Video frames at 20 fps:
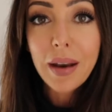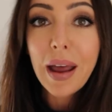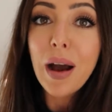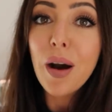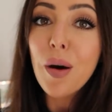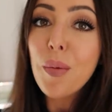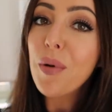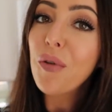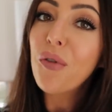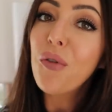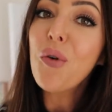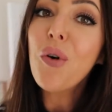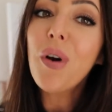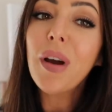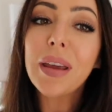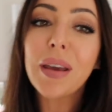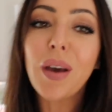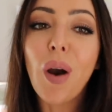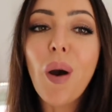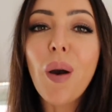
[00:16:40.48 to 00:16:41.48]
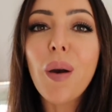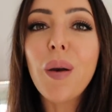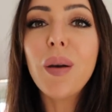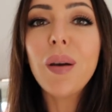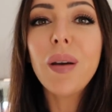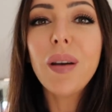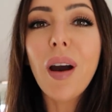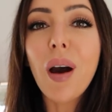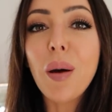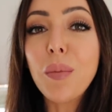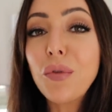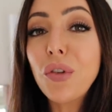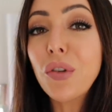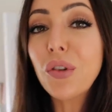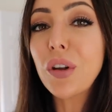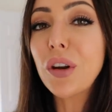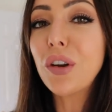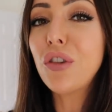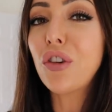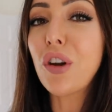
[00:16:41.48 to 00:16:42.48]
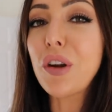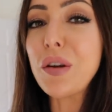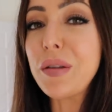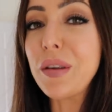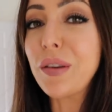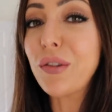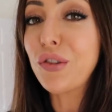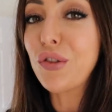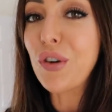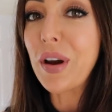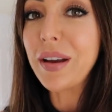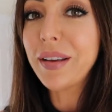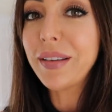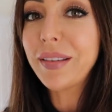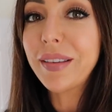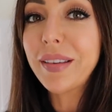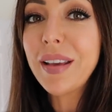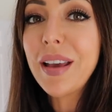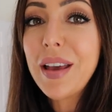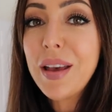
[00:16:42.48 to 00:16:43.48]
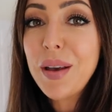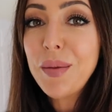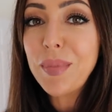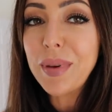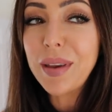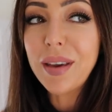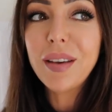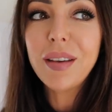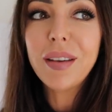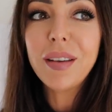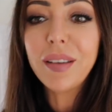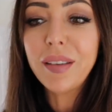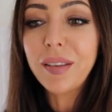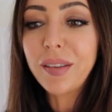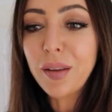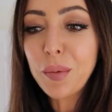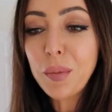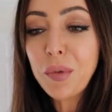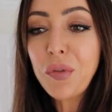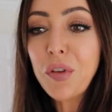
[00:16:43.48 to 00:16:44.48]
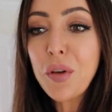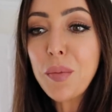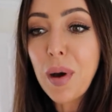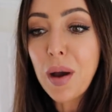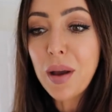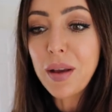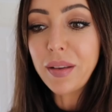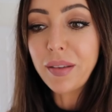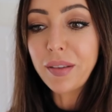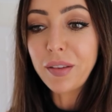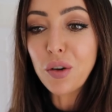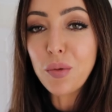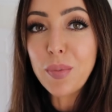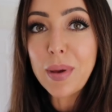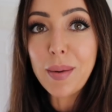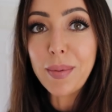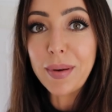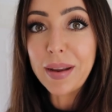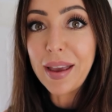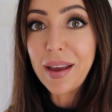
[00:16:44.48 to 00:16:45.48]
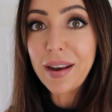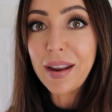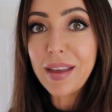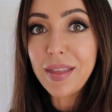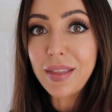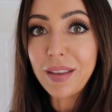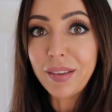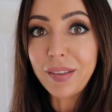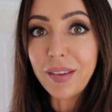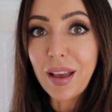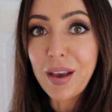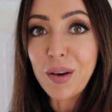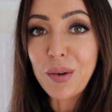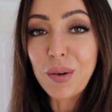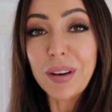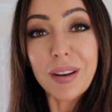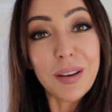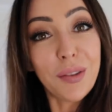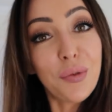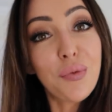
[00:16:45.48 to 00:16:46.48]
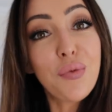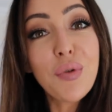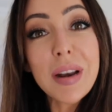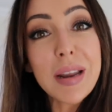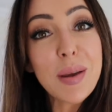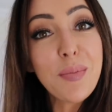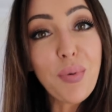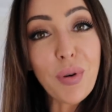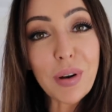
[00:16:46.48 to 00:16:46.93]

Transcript: And now before I go, I'm just gonna show you this dress, because some of you might still be able to get it in the sale, and it's really